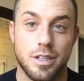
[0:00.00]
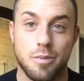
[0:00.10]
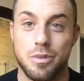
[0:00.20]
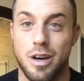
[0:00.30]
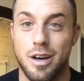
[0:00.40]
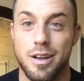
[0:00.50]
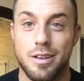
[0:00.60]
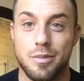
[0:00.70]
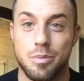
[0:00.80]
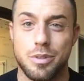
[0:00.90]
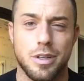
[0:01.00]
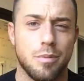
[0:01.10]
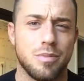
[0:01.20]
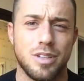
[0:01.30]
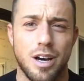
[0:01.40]
I'm not, pretending
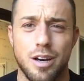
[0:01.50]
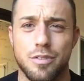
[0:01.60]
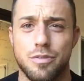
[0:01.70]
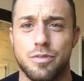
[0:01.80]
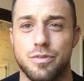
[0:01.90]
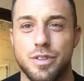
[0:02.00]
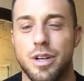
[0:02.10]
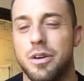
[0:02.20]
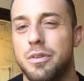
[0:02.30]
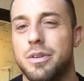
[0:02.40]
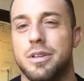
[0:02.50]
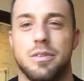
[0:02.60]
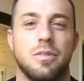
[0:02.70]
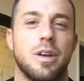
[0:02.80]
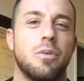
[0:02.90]
I'm tough, you know, and,
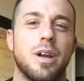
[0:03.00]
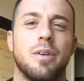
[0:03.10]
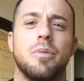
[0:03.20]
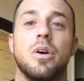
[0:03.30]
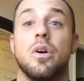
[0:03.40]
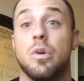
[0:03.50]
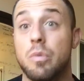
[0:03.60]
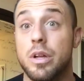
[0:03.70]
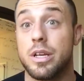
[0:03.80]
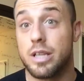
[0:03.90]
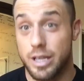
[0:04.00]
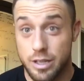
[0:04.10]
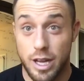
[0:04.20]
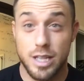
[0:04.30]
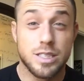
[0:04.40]
like, when I really, like,
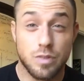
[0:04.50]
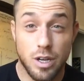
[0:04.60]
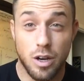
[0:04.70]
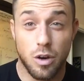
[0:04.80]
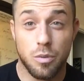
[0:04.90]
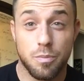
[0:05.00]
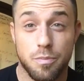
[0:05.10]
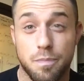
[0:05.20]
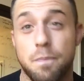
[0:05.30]
could ask for help.